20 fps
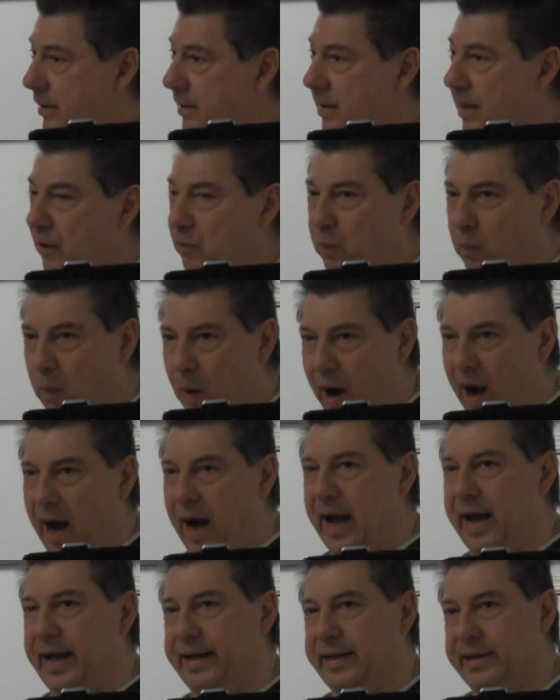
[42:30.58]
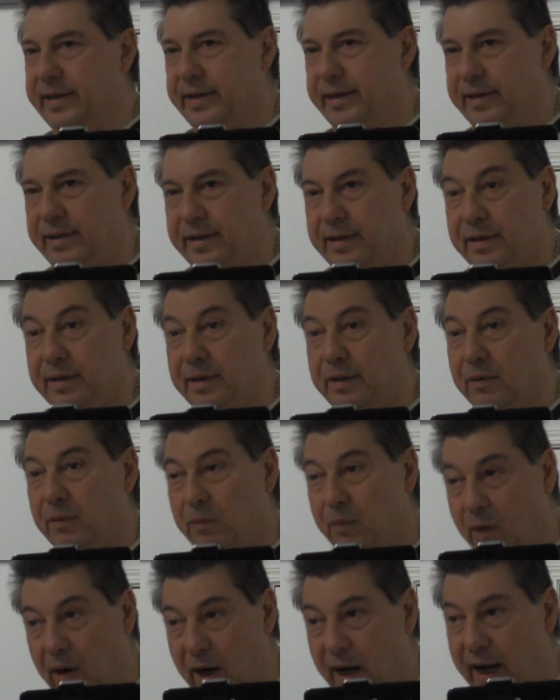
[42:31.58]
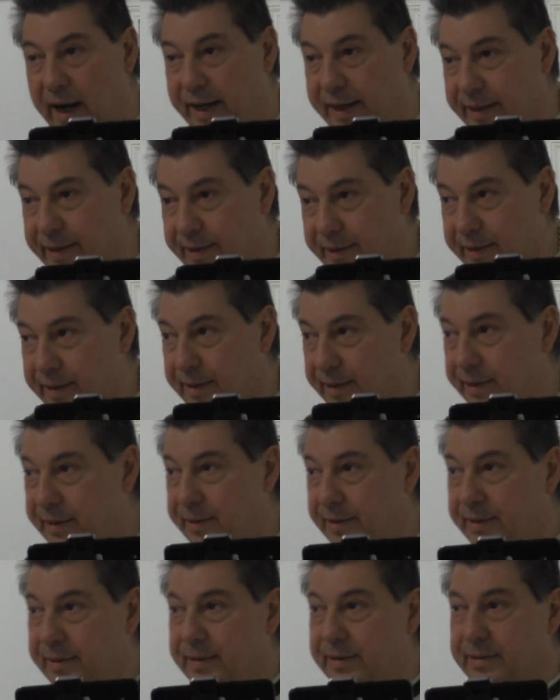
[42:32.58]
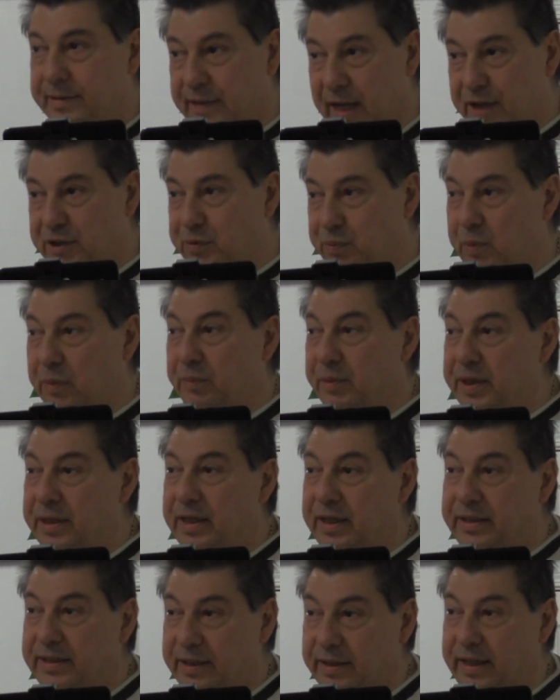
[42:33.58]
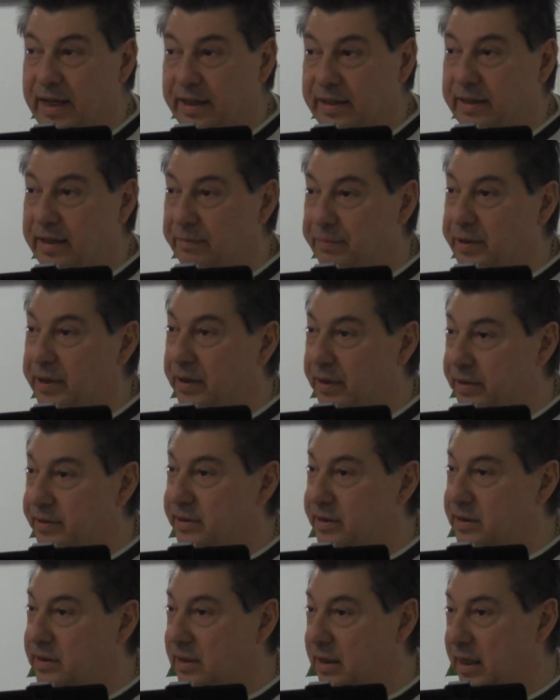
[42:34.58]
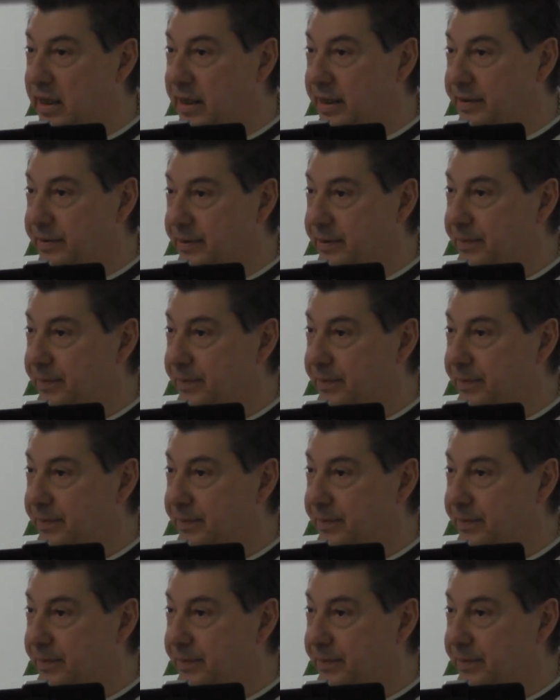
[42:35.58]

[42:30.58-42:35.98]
And why? Why? That's what we need to get them to understand